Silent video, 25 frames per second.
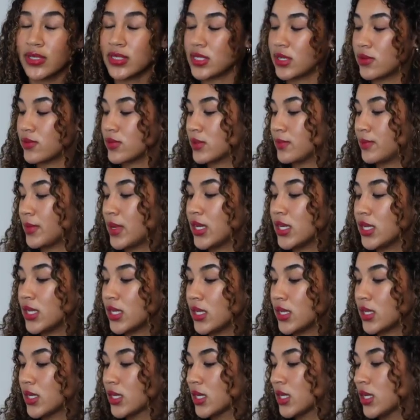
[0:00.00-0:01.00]
Save some
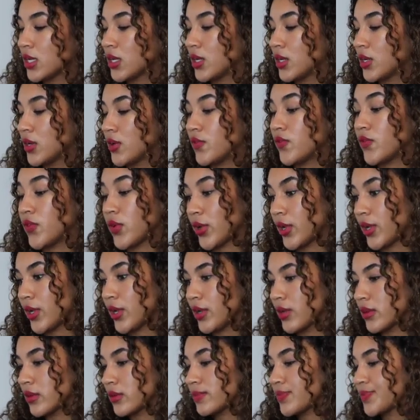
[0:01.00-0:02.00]
money for
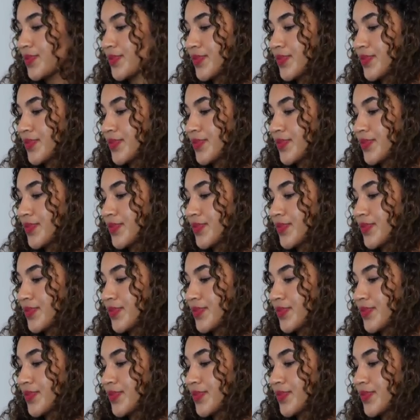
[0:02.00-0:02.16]
her.